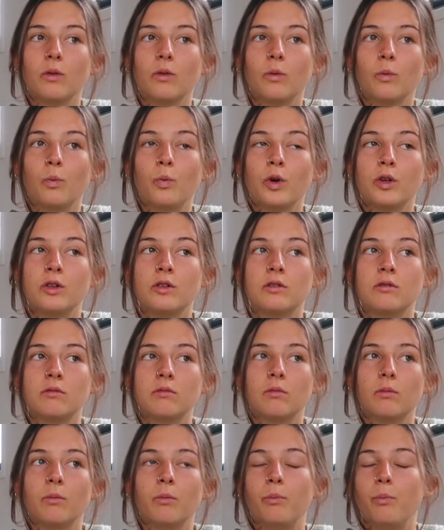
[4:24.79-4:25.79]
was
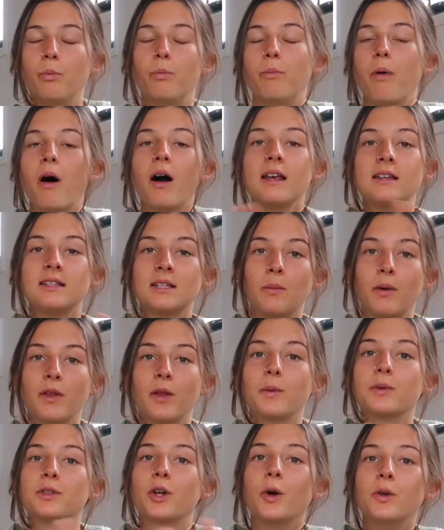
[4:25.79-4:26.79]
by someone,
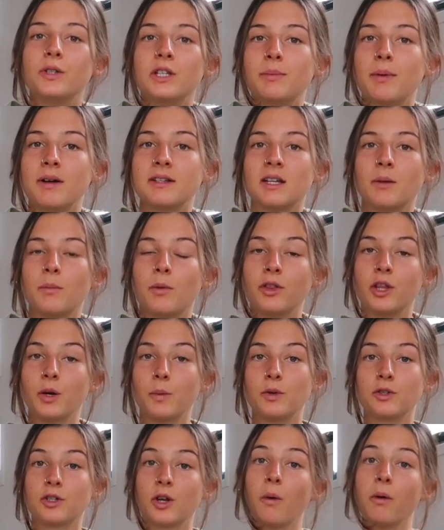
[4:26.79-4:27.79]
that was hosted by someone that
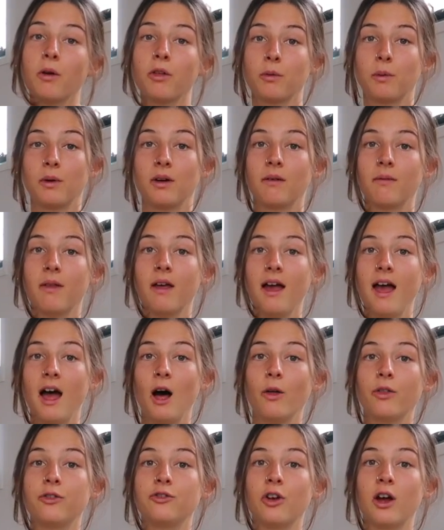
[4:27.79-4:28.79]
was going through a
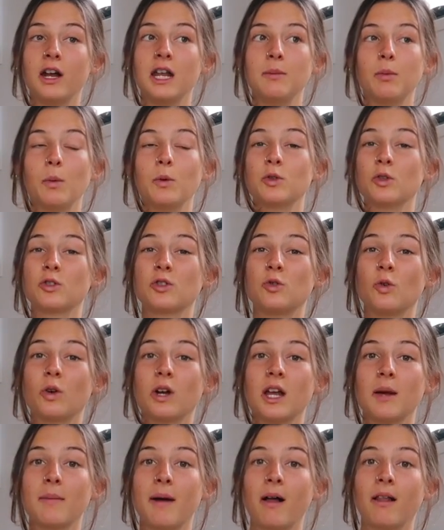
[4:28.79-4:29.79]
health journey, but was also
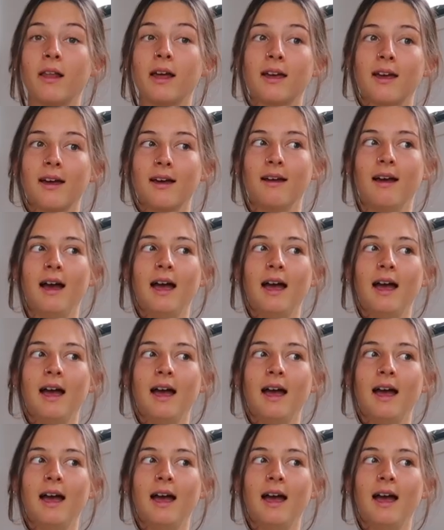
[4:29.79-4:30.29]
talking about like,